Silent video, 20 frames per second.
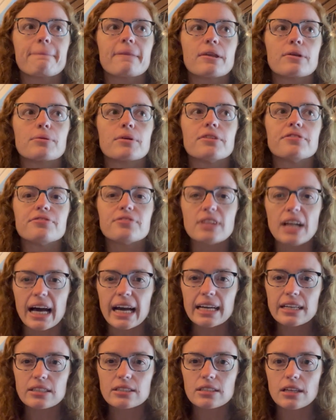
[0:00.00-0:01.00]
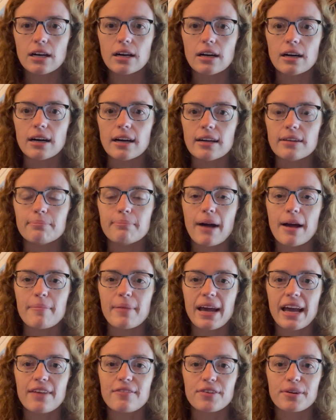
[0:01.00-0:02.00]
reflect on my
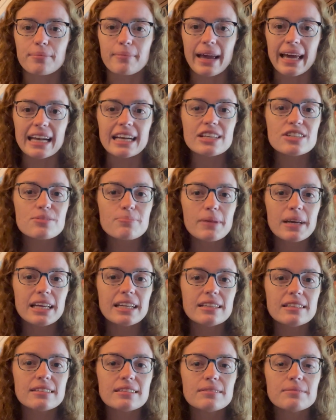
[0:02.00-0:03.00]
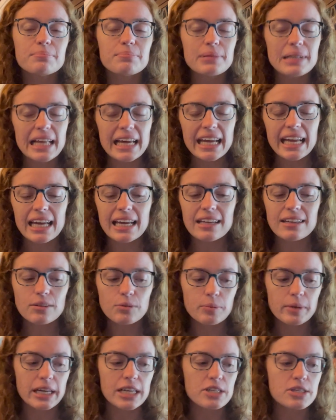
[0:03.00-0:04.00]
behavior management plan,
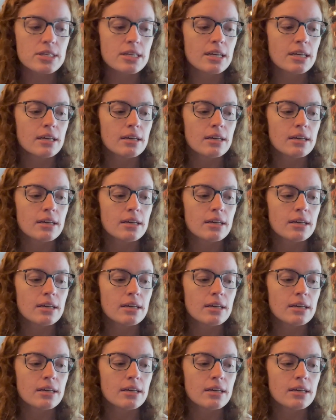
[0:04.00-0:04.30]
which